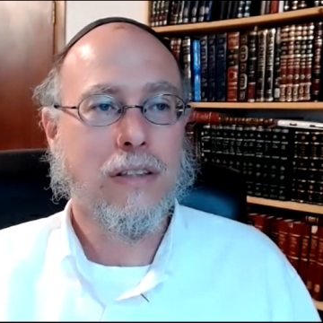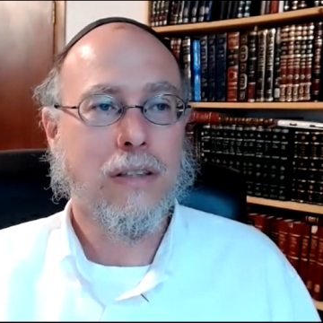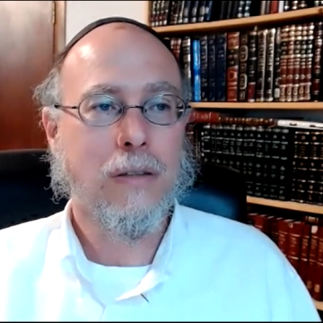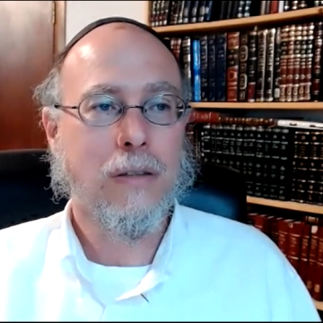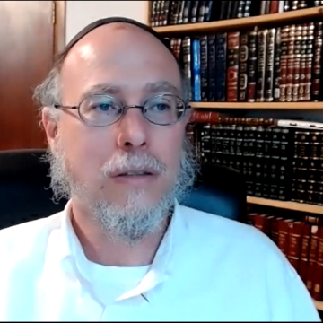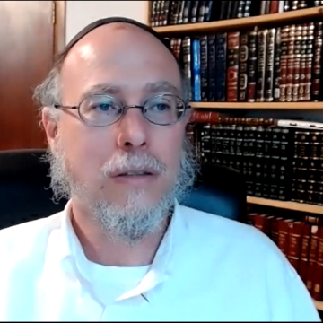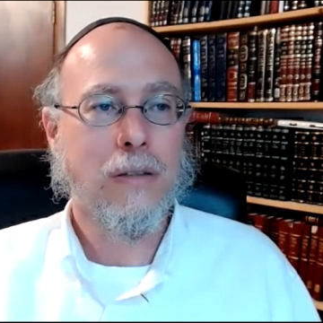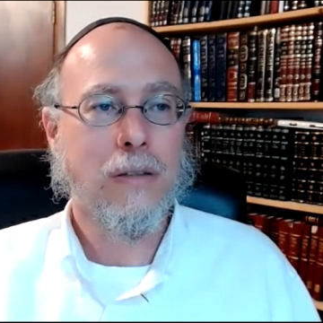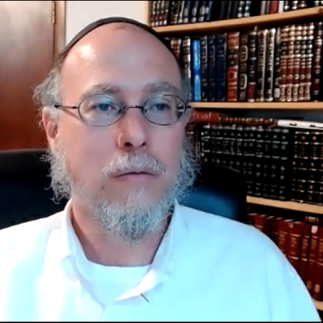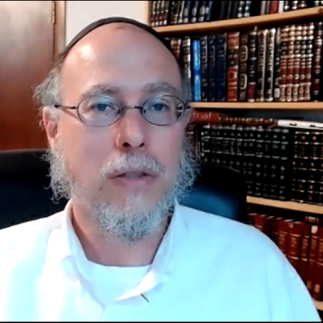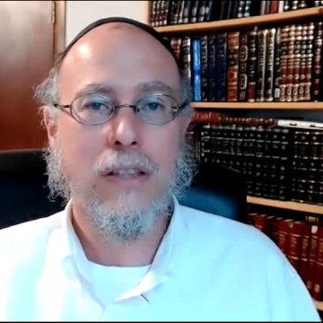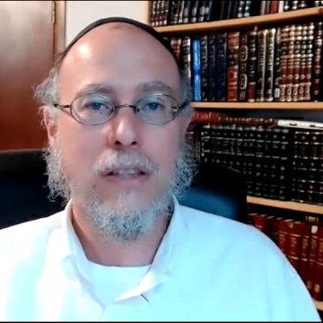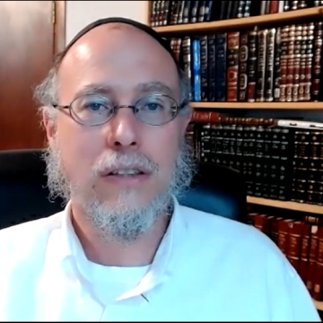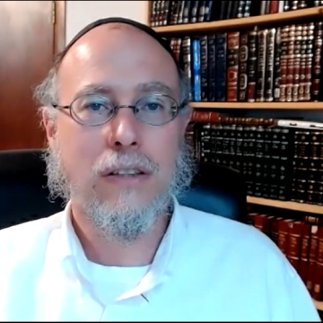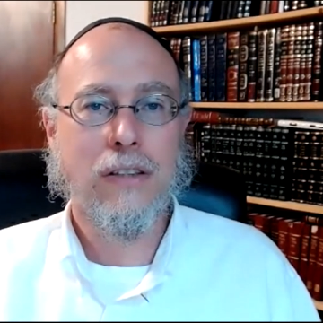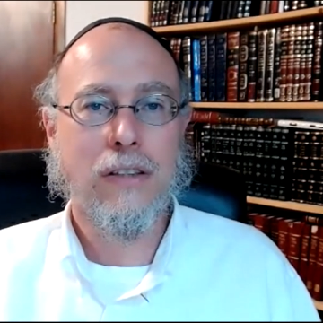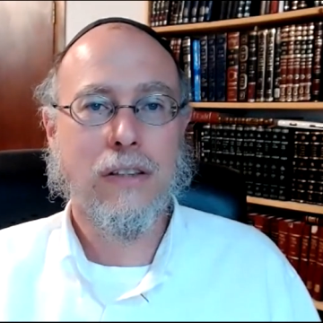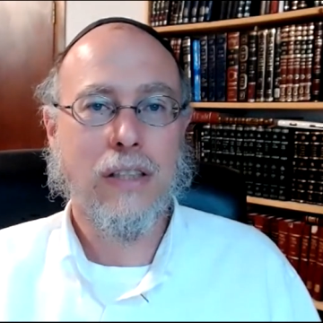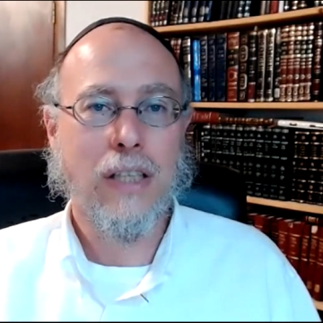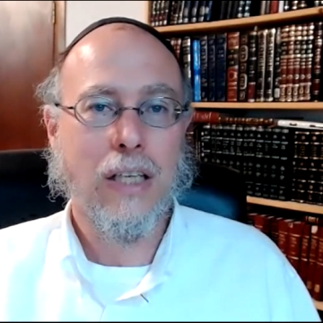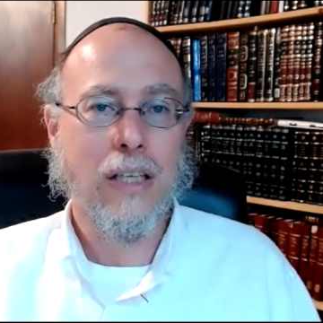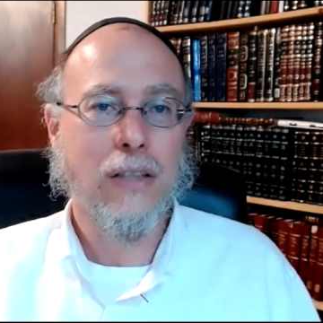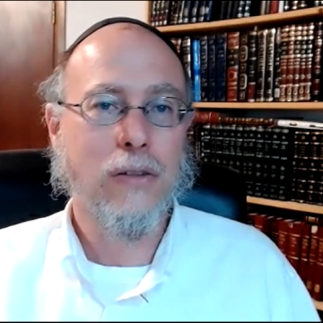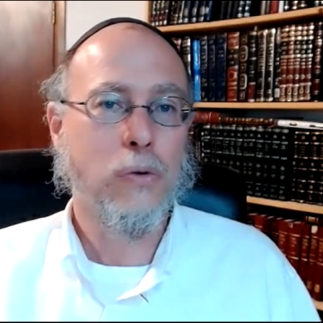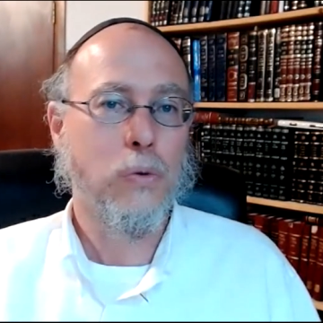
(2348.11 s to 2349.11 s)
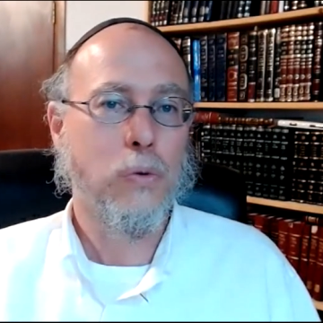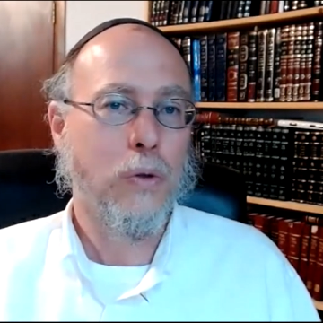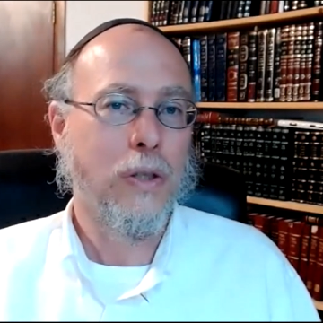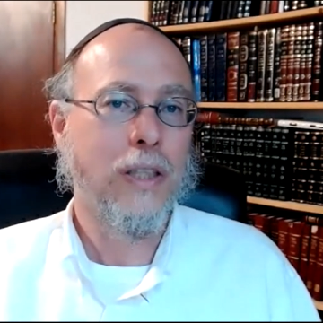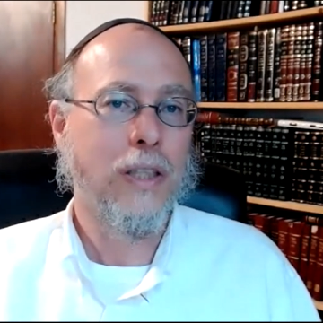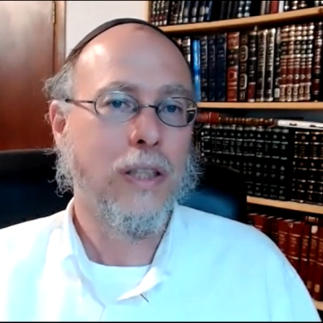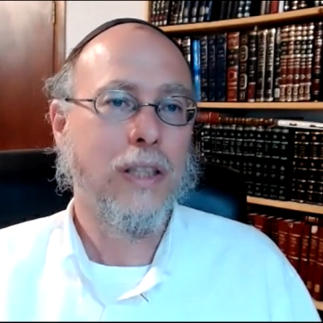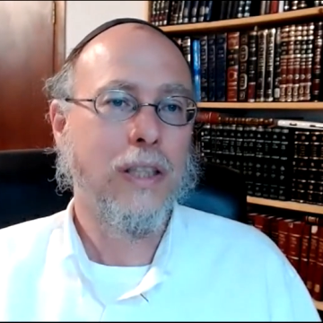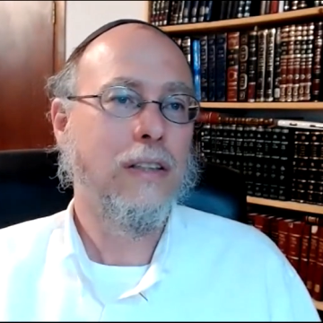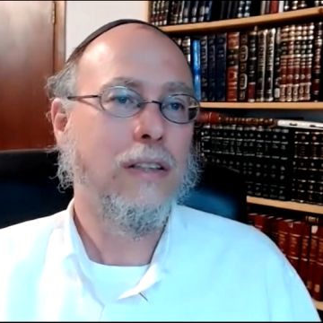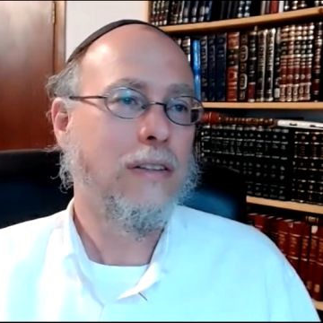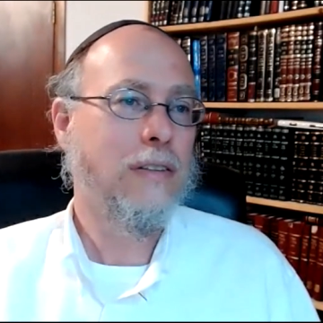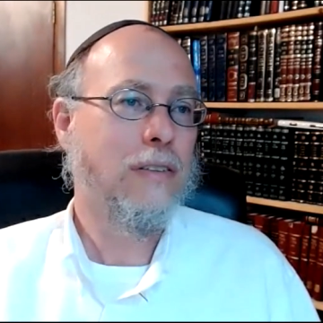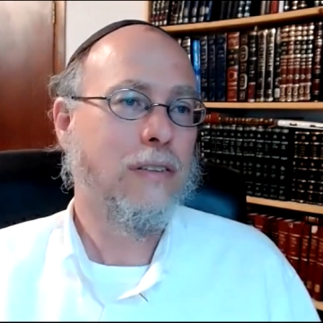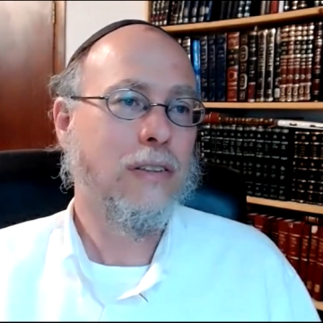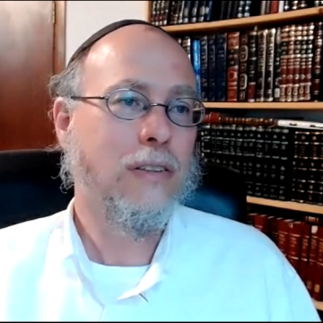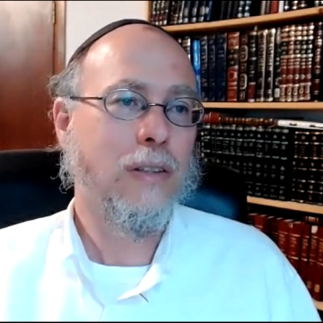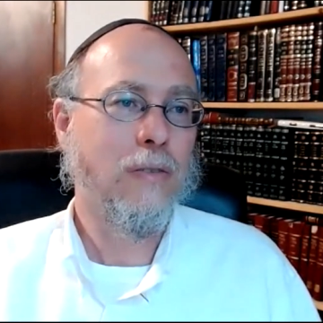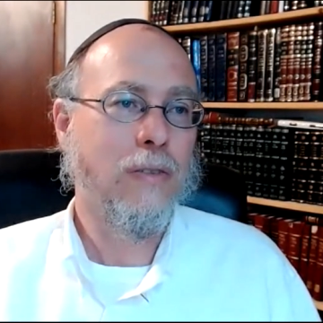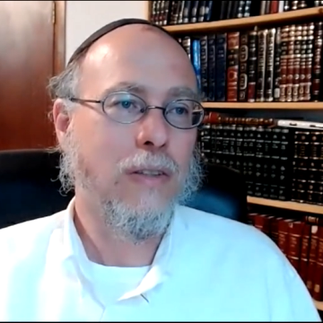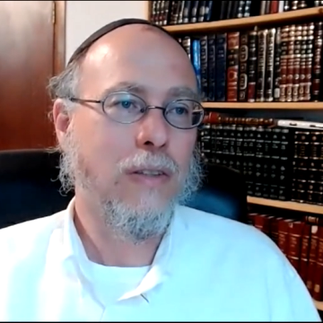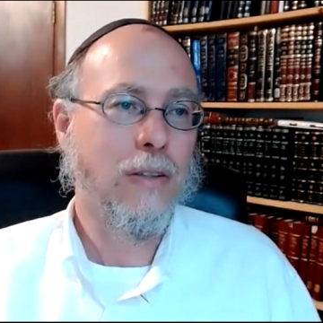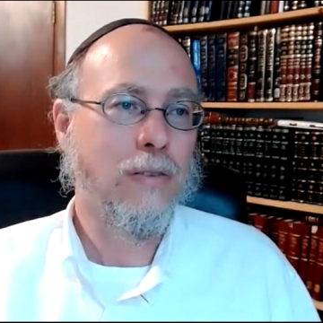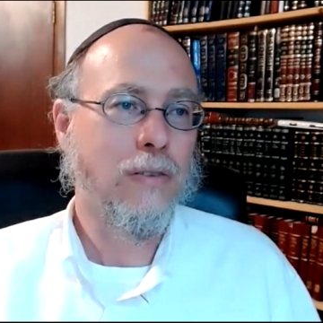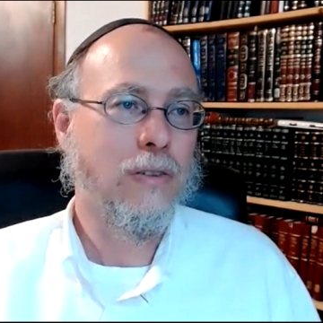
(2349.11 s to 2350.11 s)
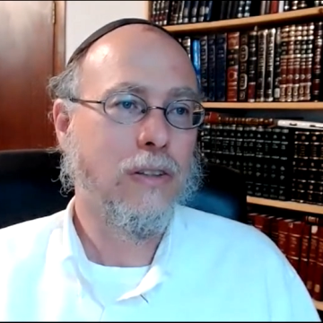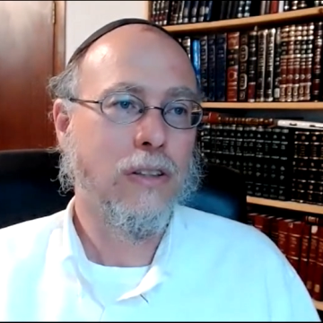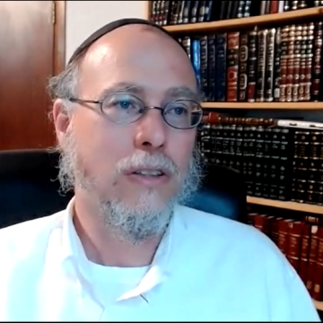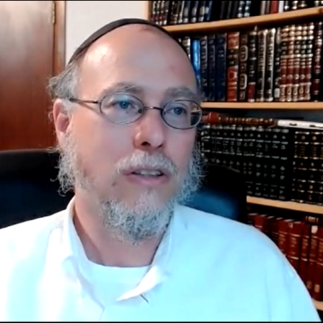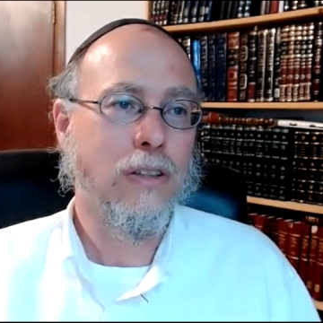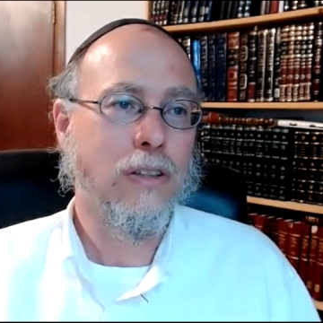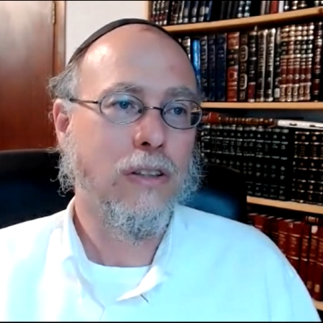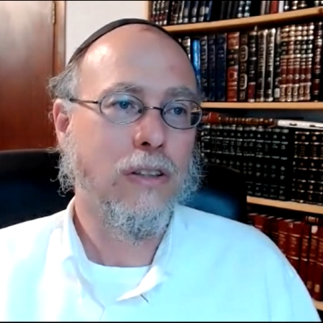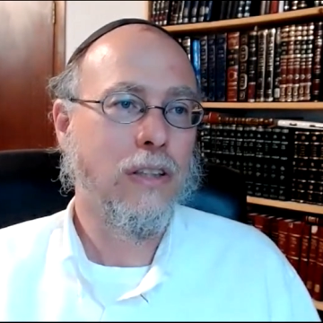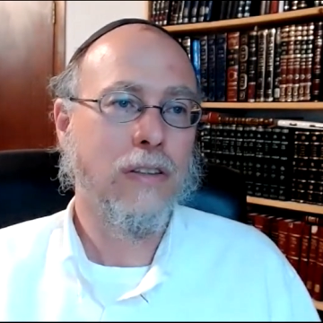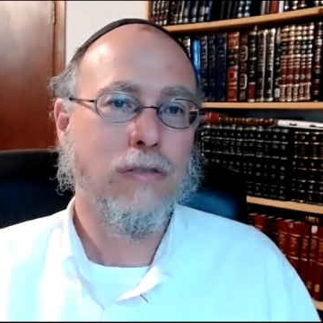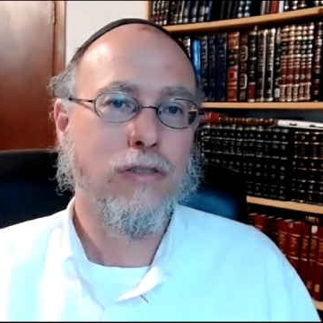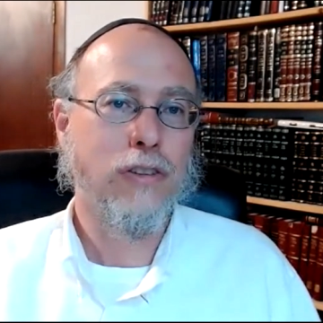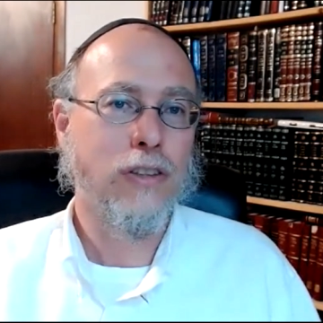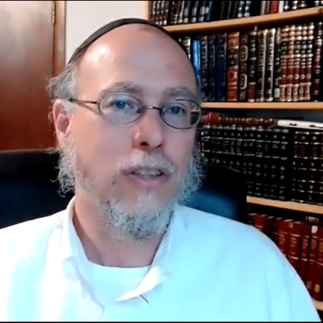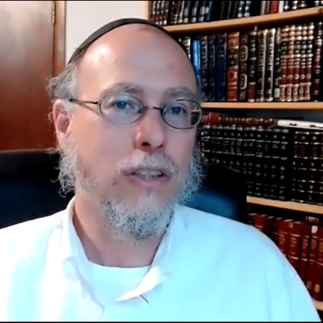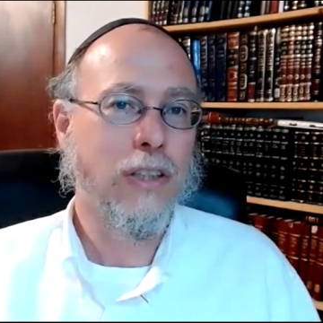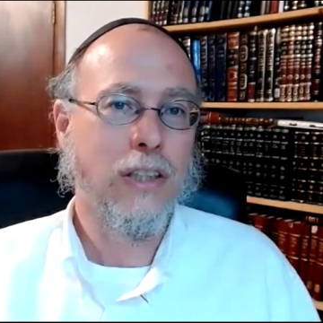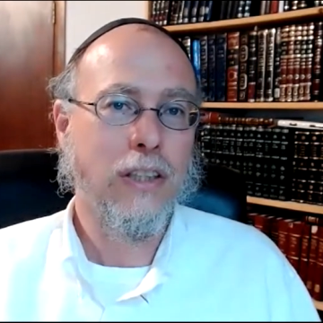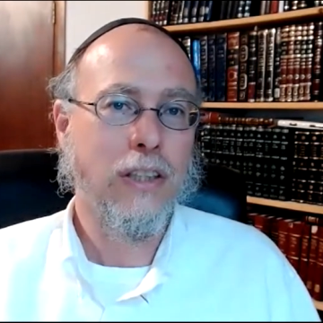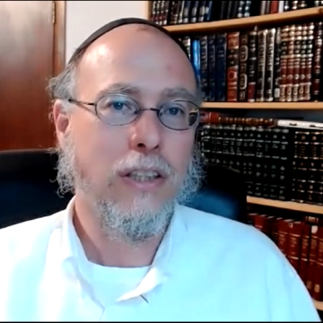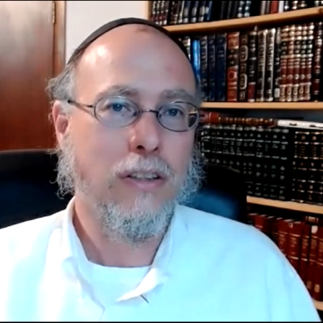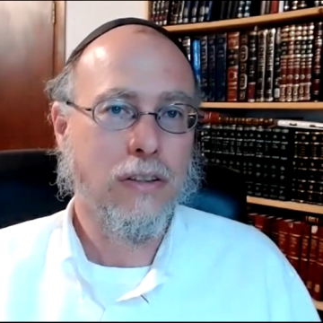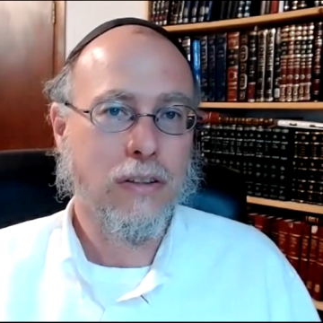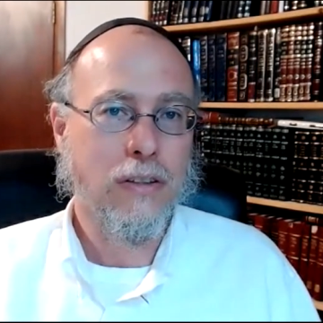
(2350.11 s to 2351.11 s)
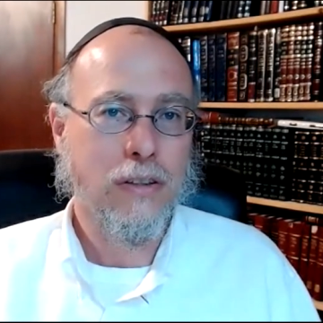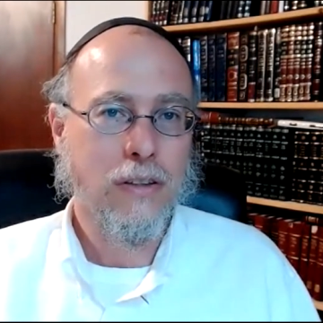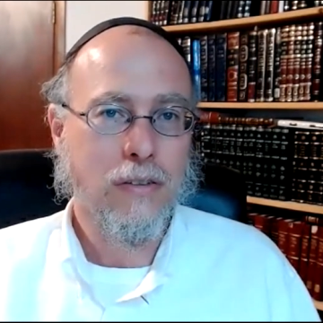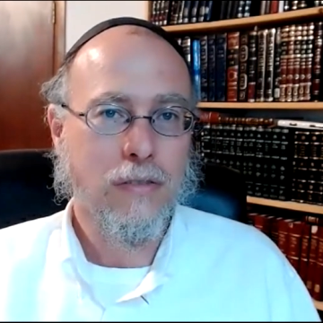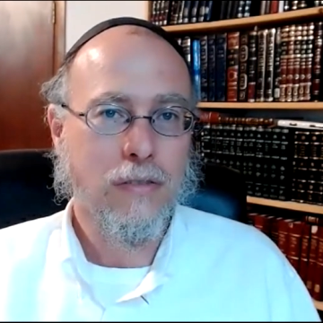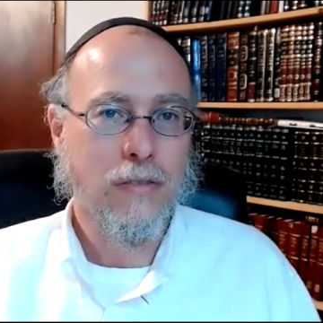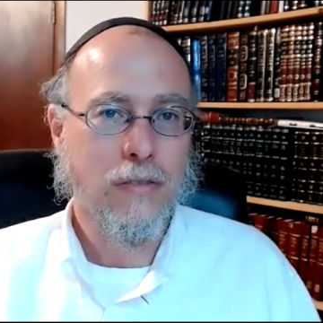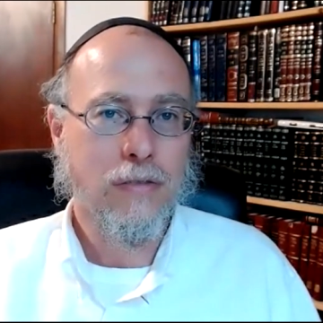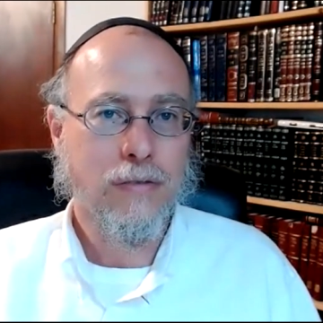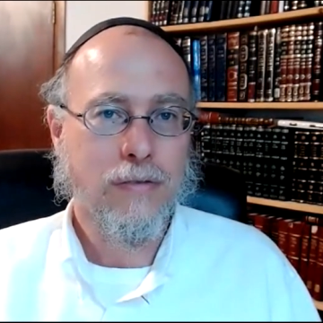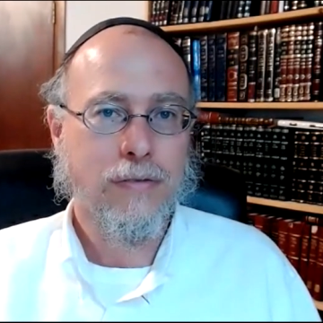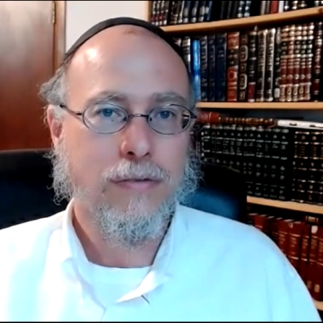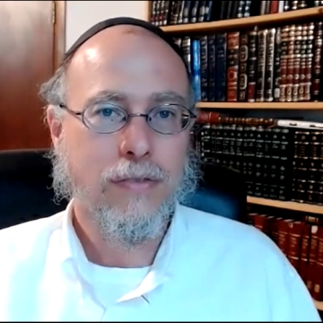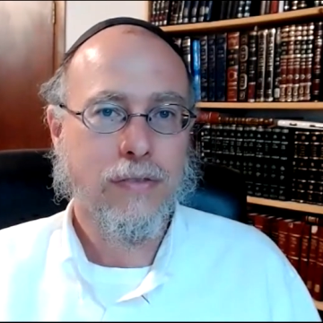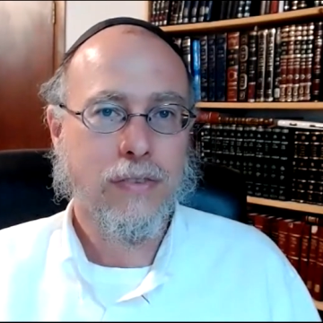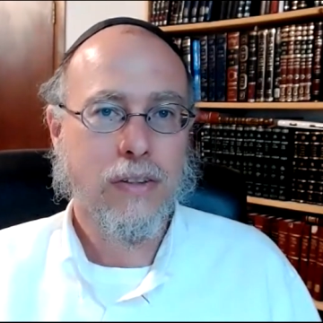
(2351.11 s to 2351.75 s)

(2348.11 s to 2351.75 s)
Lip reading: It can be 10, 20, sometimes 30 and 40 years,